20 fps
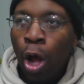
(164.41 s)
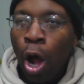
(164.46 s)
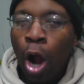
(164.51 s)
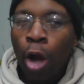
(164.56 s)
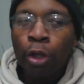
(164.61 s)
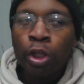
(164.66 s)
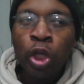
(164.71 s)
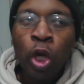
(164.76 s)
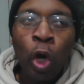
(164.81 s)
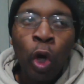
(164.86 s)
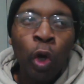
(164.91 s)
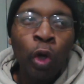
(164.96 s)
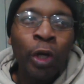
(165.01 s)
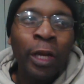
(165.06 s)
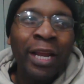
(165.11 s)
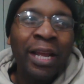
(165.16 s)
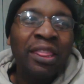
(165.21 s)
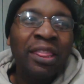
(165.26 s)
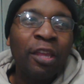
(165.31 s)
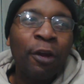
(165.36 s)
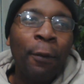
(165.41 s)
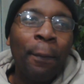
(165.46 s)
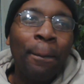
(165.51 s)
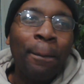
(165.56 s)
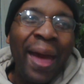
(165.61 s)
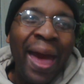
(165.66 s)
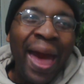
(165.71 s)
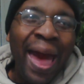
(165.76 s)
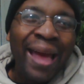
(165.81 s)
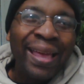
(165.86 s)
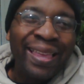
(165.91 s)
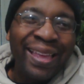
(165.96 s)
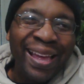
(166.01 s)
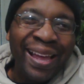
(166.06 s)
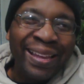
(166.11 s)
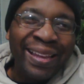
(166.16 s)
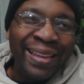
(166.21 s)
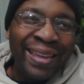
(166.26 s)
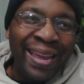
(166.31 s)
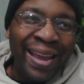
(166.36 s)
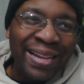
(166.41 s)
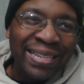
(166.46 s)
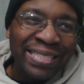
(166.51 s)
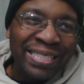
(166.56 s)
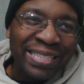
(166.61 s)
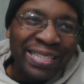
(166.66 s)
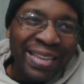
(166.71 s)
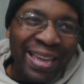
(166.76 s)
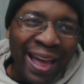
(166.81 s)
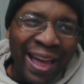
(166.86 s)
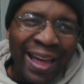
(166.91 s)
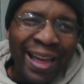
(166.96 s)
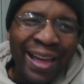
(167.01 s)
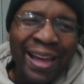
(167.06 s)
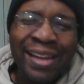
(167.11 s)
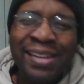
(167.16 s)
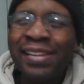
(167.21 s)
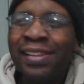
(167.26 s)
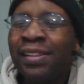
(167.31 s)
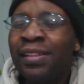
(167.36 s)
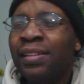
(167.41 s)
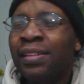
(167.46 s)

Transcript: are turning their back against God,